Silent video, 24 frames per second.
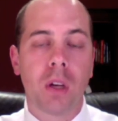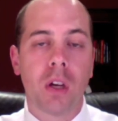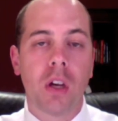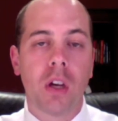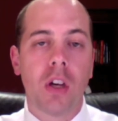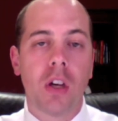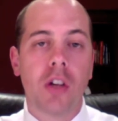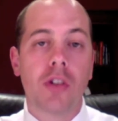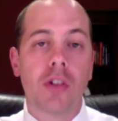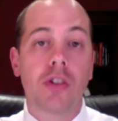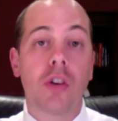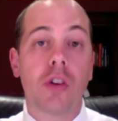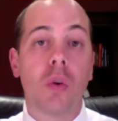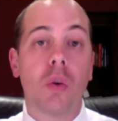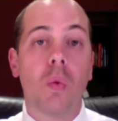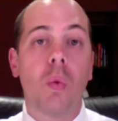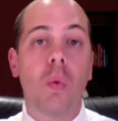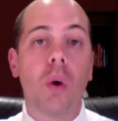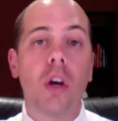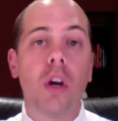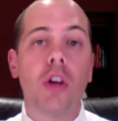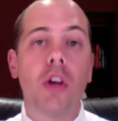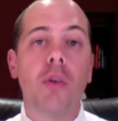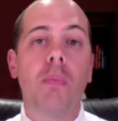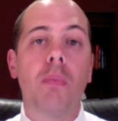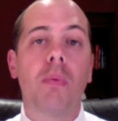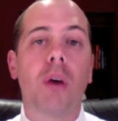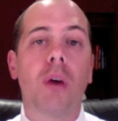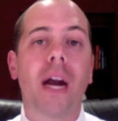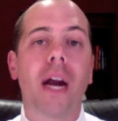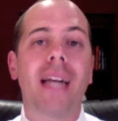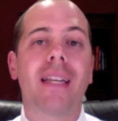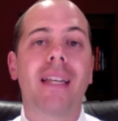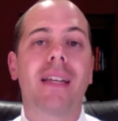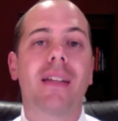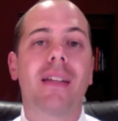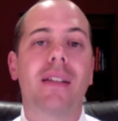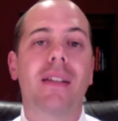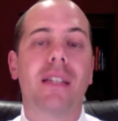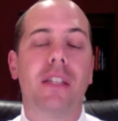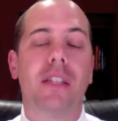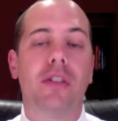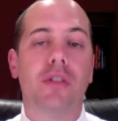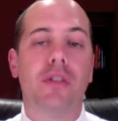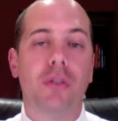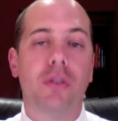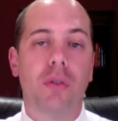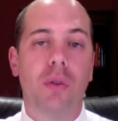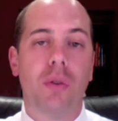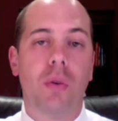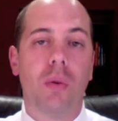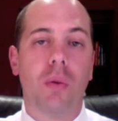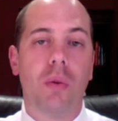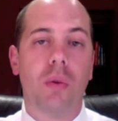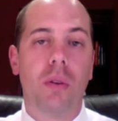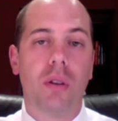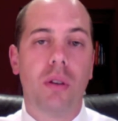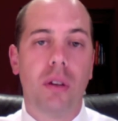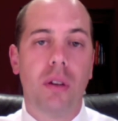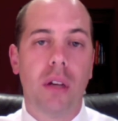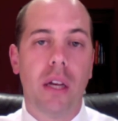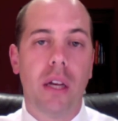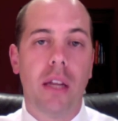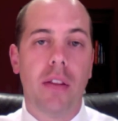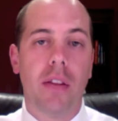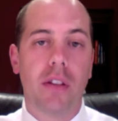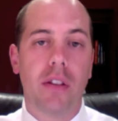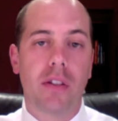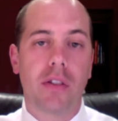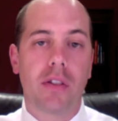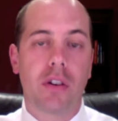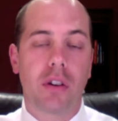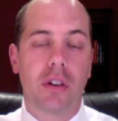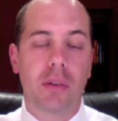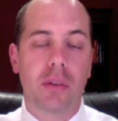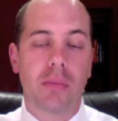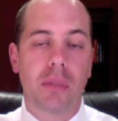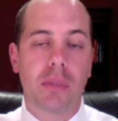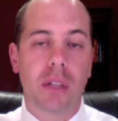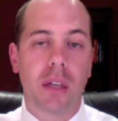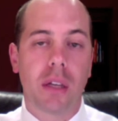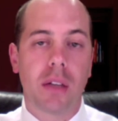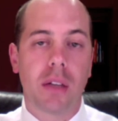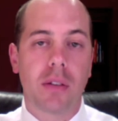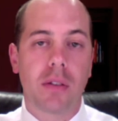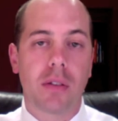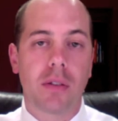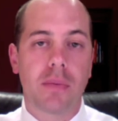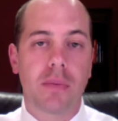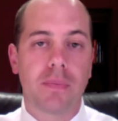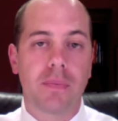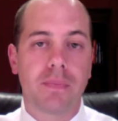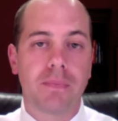So what do you practically do in this circumstance?